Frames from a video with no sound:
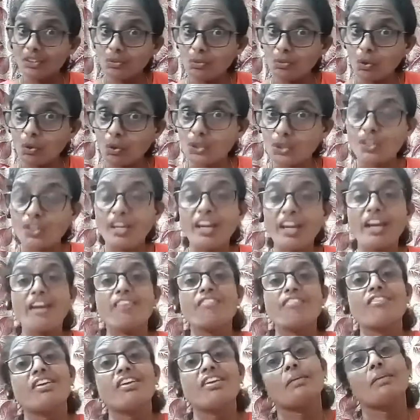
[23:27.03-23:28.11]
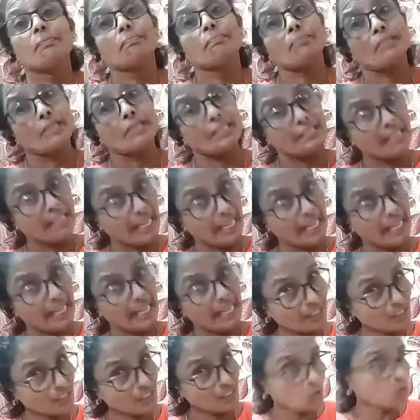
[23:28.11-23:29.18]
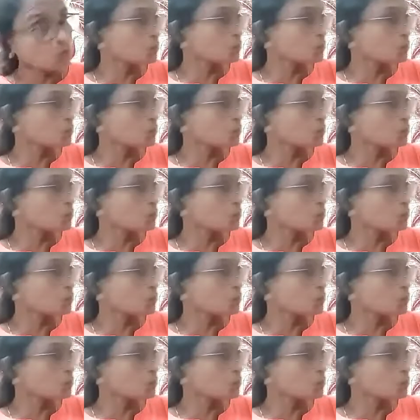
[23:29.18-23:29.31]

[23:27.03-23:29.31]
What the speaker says: what you are having, that is also